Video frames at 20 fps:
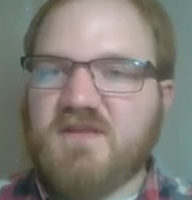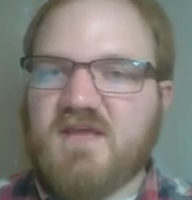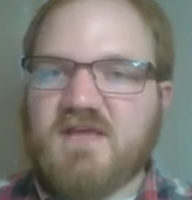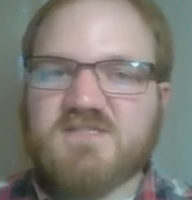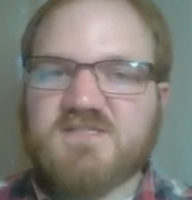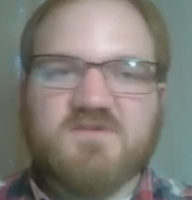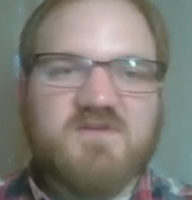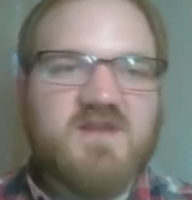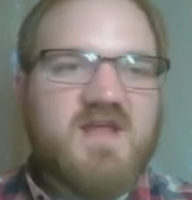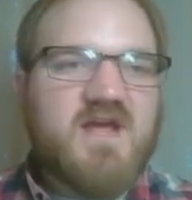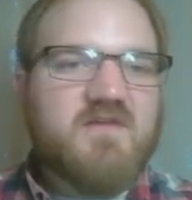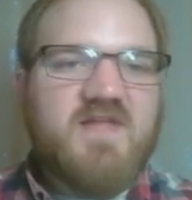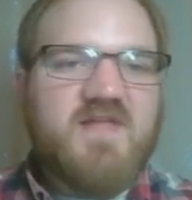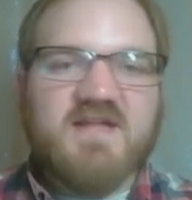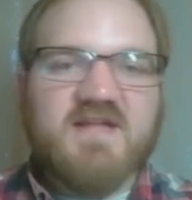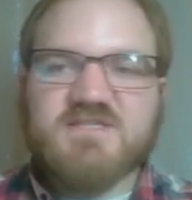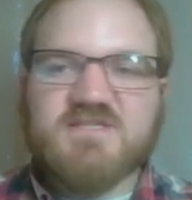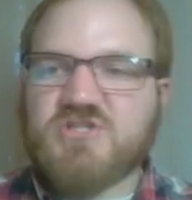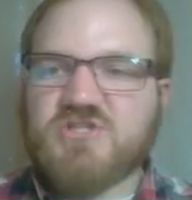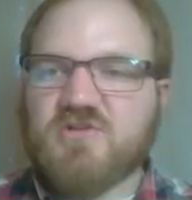Yeah, so now
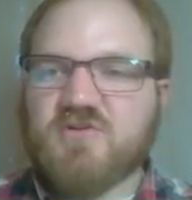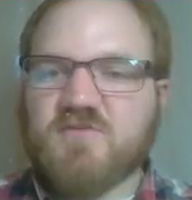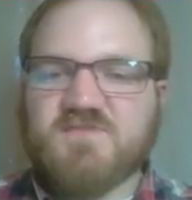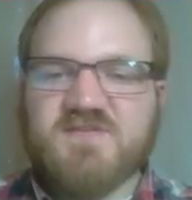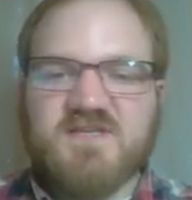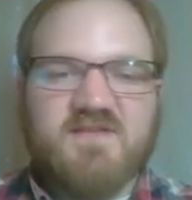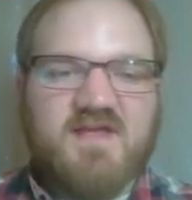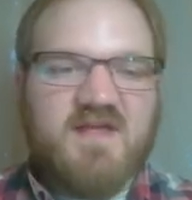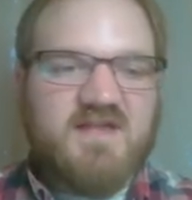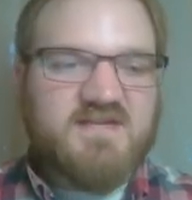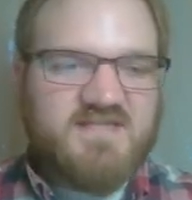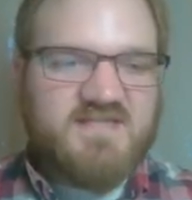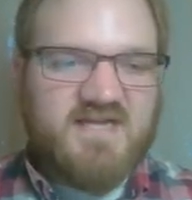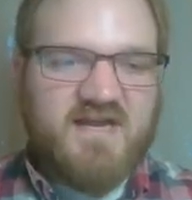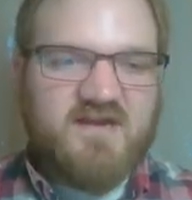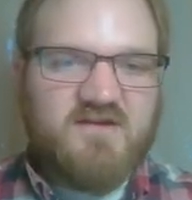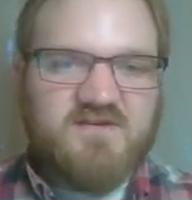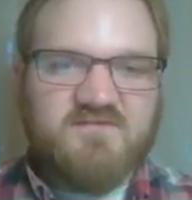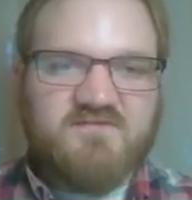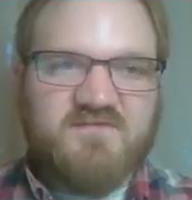that's slurped in that
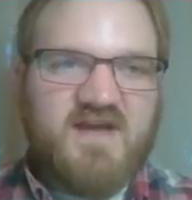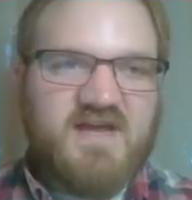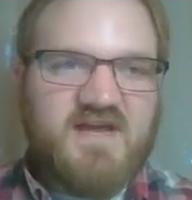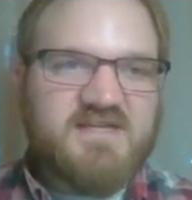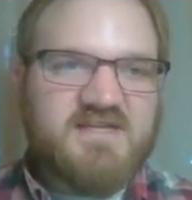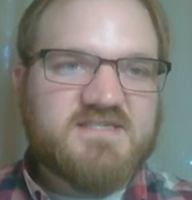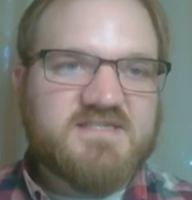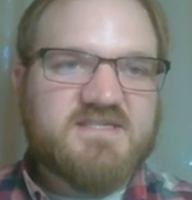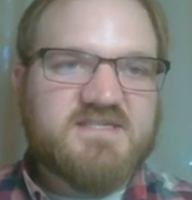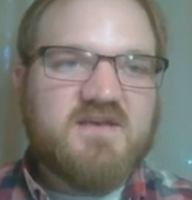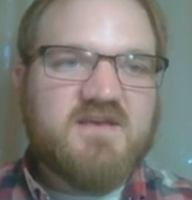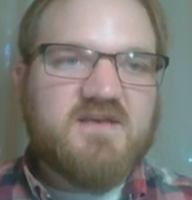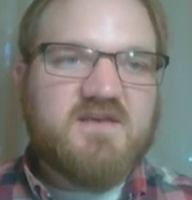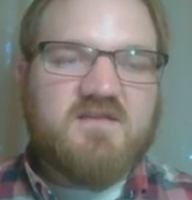entire device,